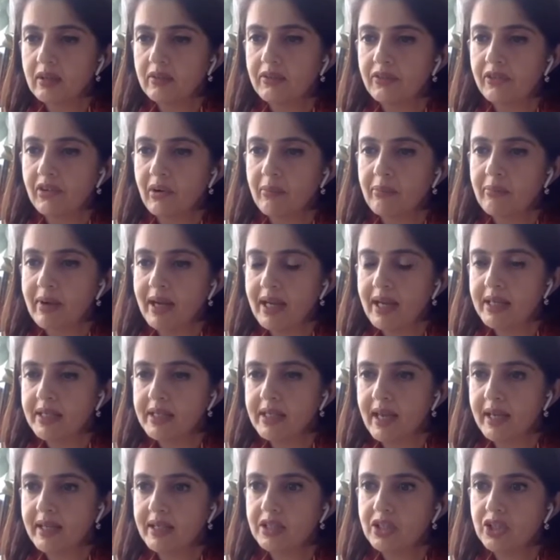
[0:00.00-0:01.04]
from my
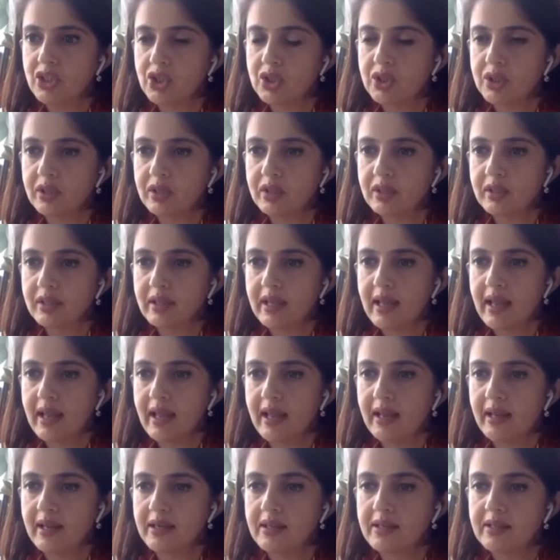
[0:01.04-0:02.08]
dietitian
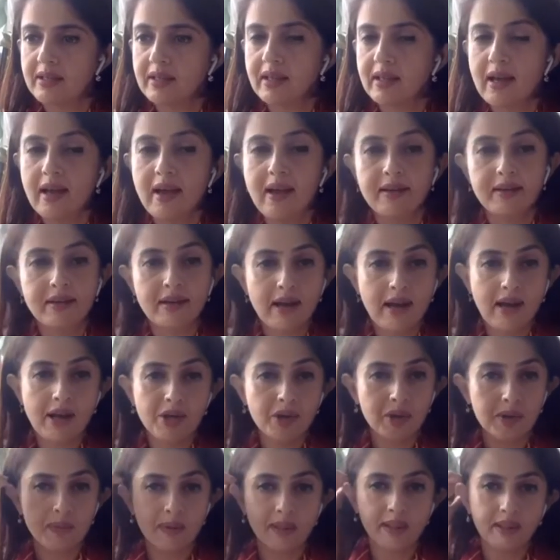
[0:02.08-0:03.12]
and our
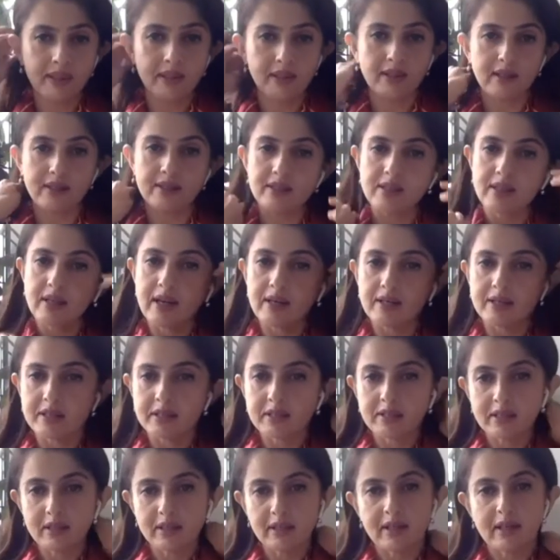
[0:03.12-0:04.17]
Ayurvedic
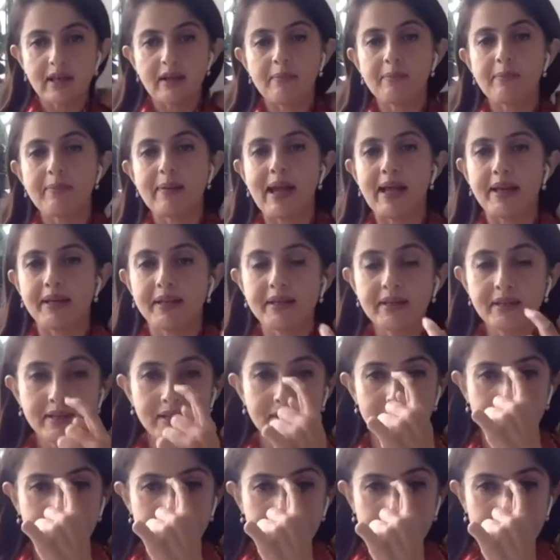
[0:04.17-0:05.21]
consultant in our panel,
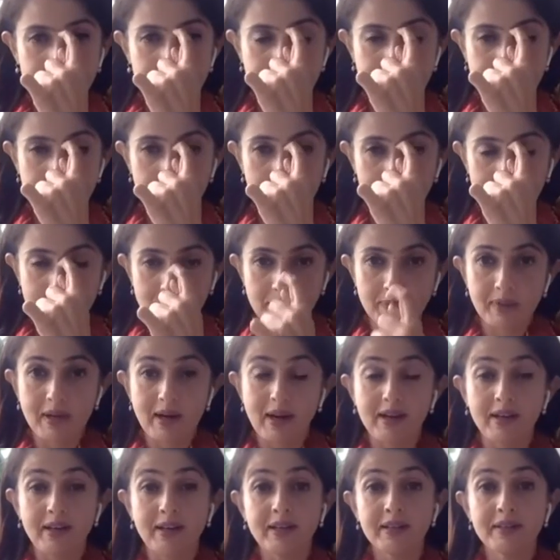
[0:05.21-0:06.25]
Dr.
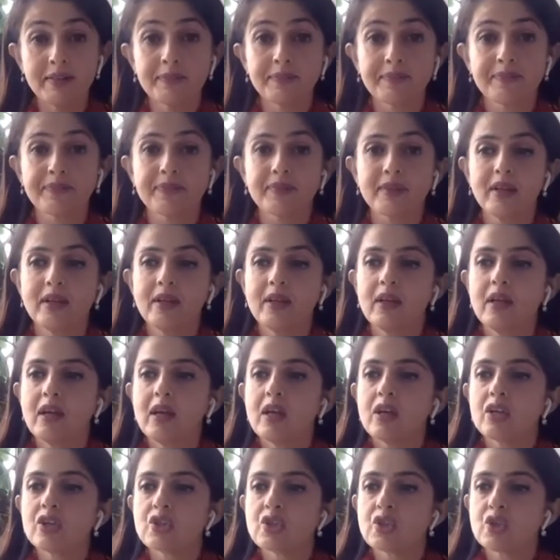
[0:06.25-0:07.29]
Prana.
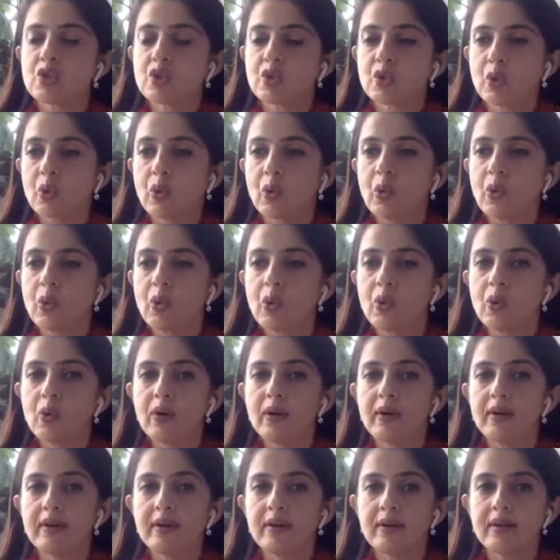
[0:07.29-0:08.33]
So
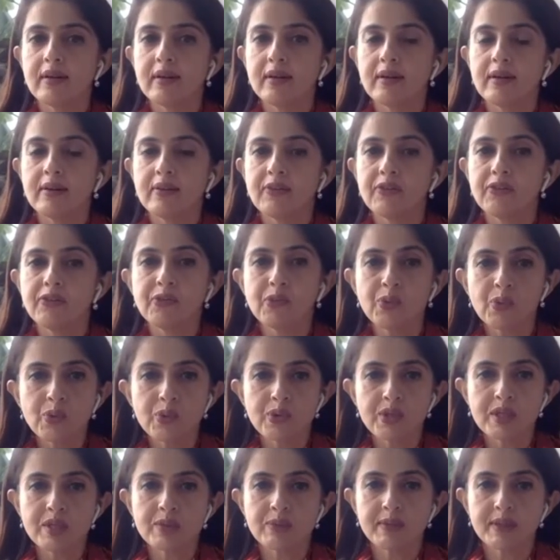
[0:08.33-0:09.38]

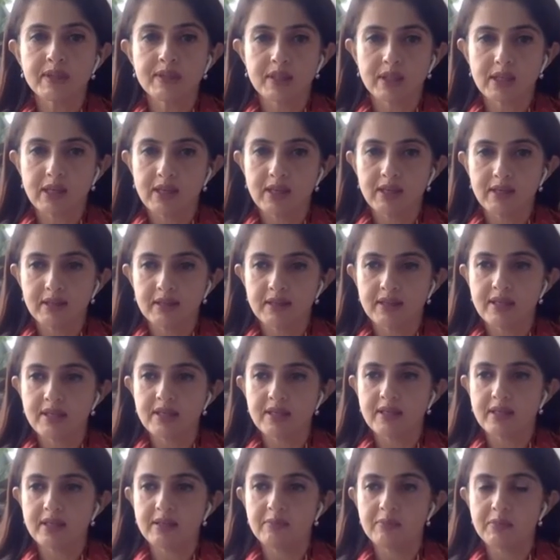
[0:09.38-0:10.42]
foods which
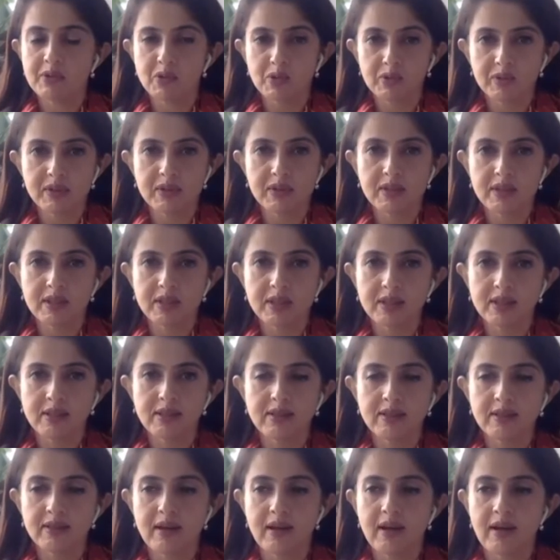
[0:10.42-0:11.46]
increase
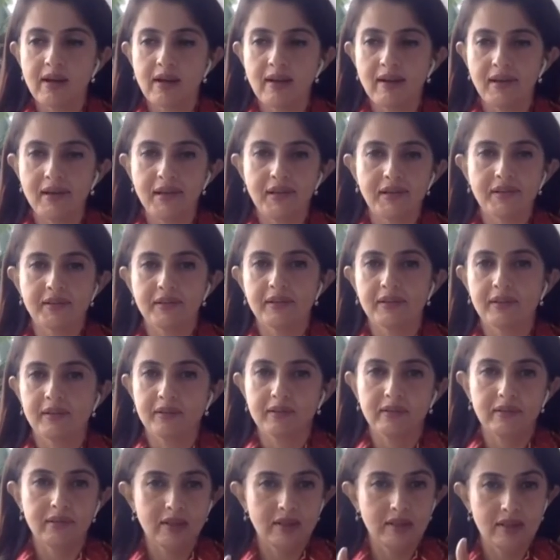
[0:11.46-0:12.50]
immunity are
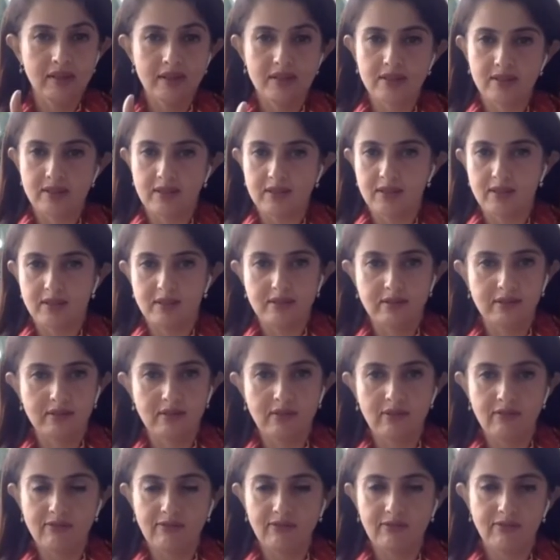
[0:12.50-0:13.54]
list
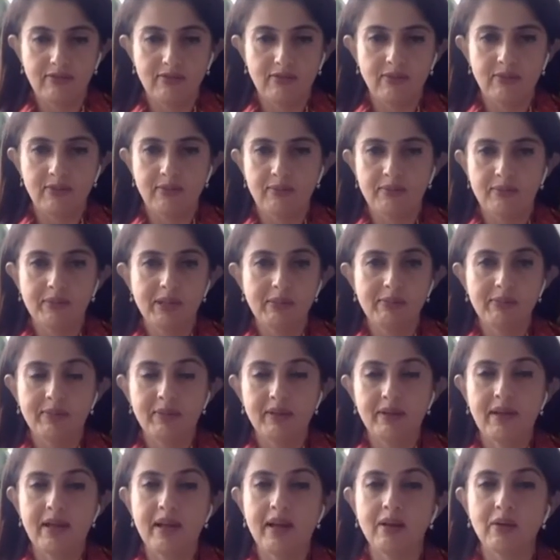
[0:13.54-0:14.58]
of
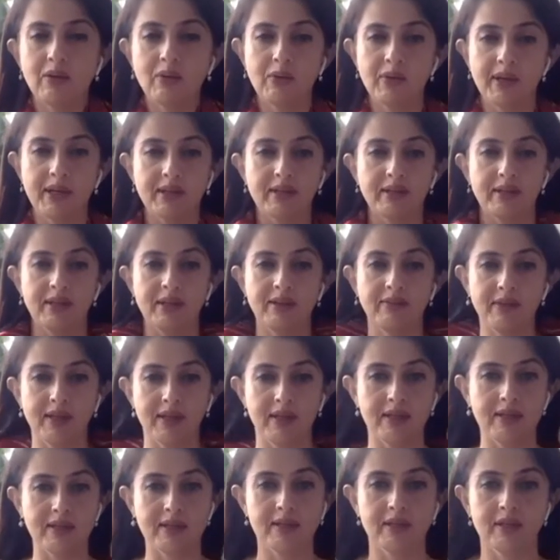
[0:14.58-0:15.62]
people are
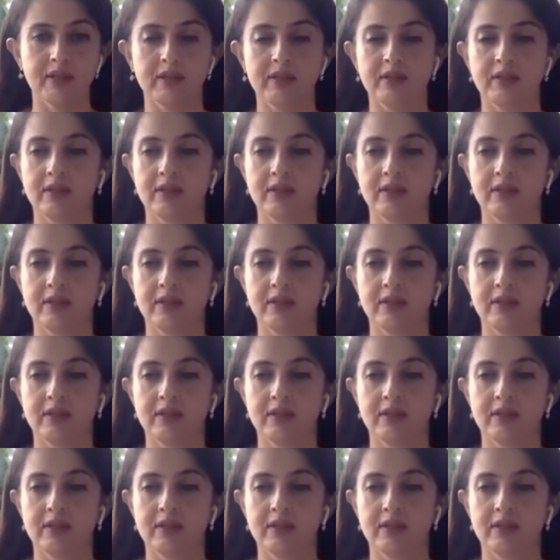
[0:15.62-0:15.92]
giving it in